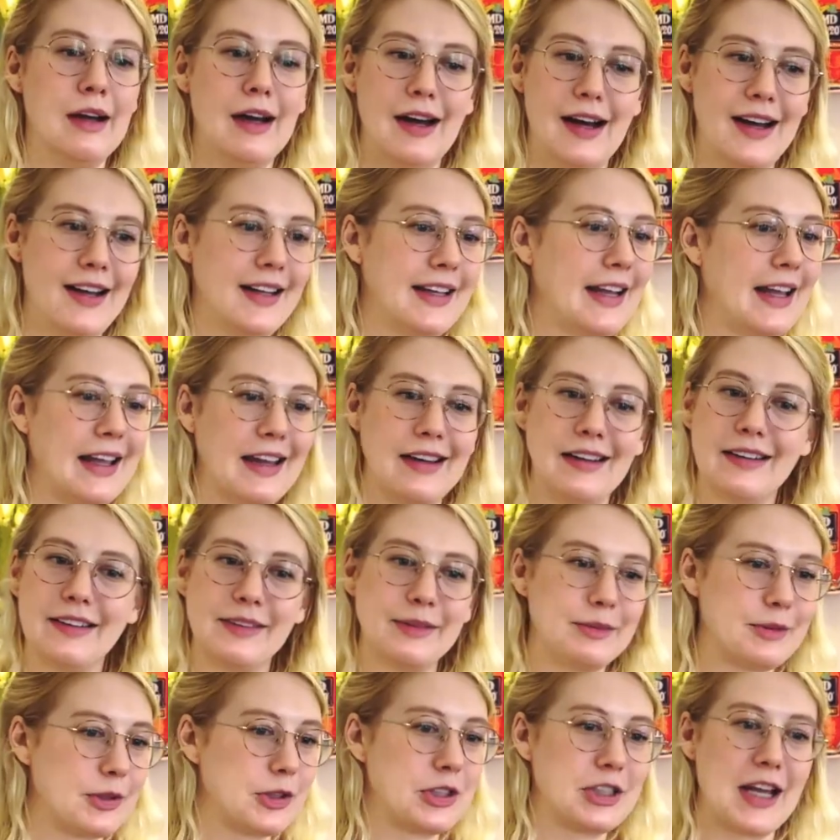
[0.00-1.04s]
I get
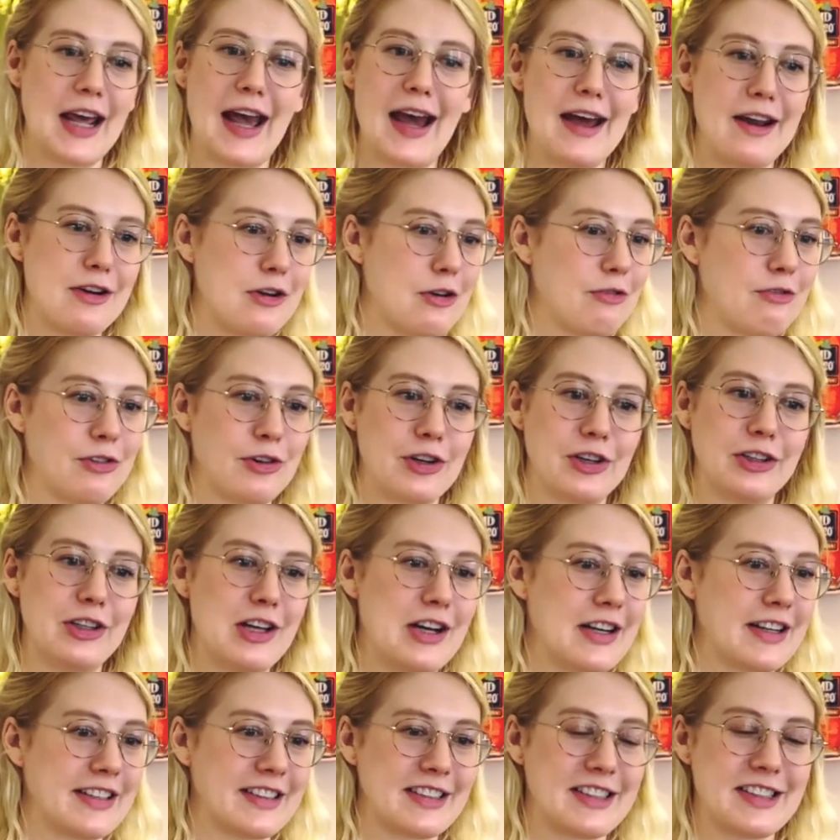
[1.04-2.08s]
sad over a
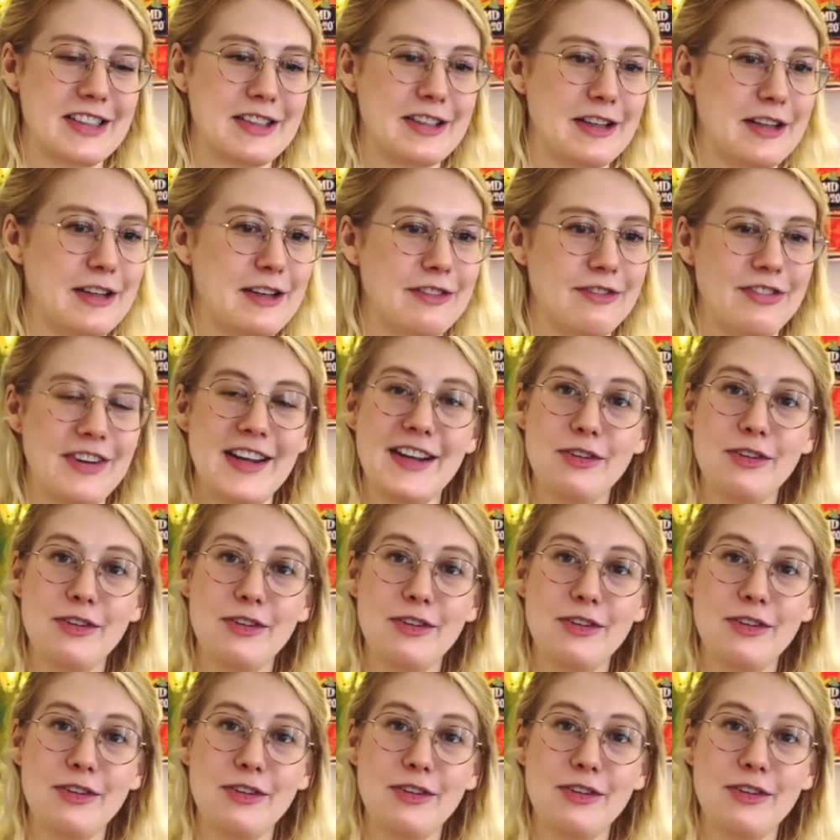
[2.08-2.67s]
lot of stuff